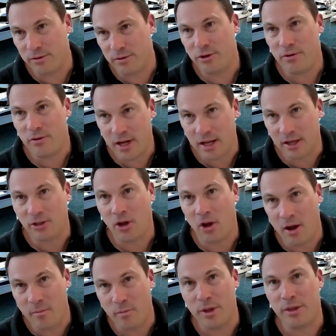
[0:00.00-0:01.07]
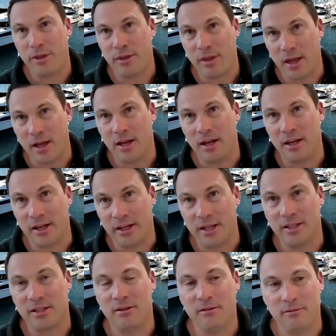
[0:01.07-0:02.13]
during our time with, I
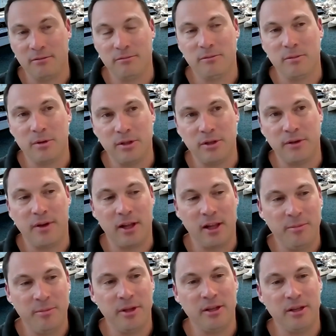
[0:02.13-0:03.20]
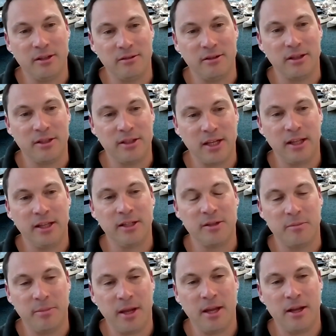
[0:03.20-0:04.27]
guess, developing and selling
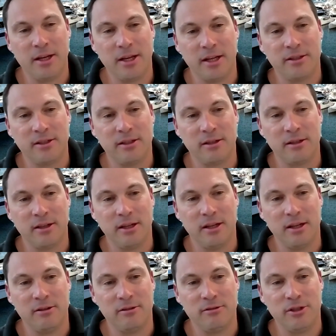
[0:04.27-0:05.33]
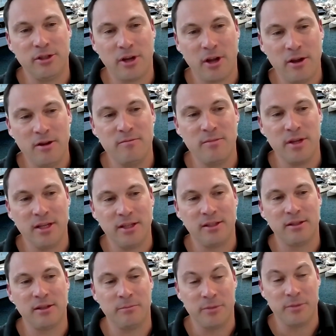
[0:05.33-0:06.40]
some power cats, it showed me
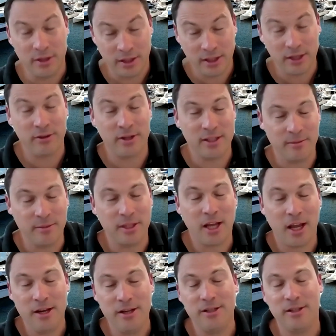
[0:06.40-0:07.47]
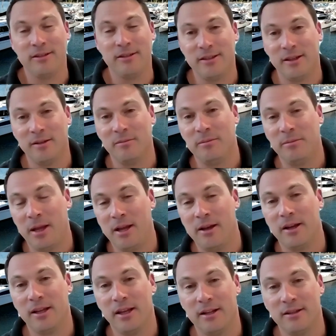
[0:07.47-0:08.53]
some serious limitations that power
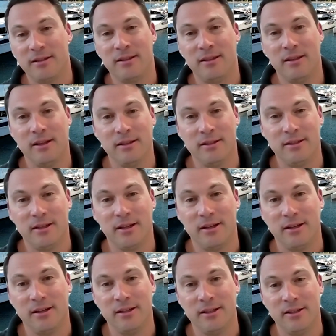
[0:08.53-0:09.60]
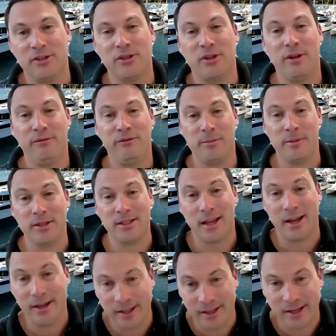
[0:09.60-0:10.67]
cats that are designed from a
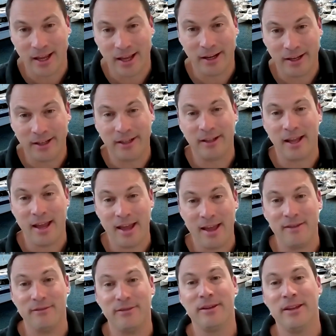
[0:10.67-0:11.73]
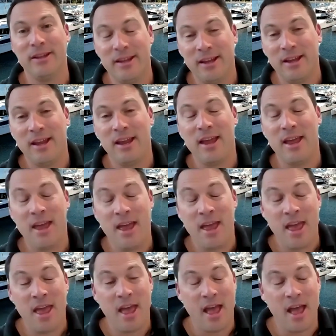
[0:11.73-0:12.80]
sailing cat hull have.
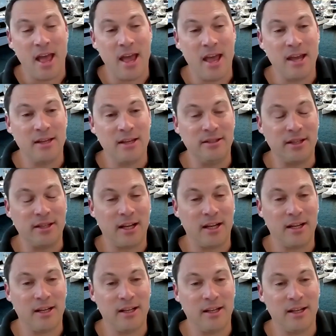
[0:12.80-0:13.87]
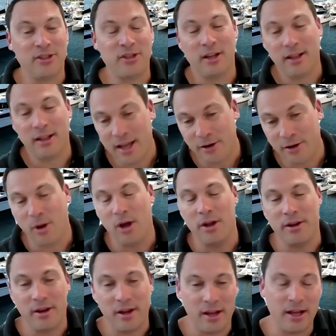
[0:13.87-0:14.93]
And so later
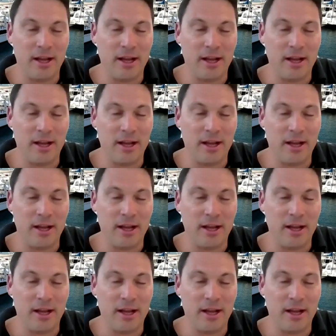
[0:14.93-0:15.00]
on,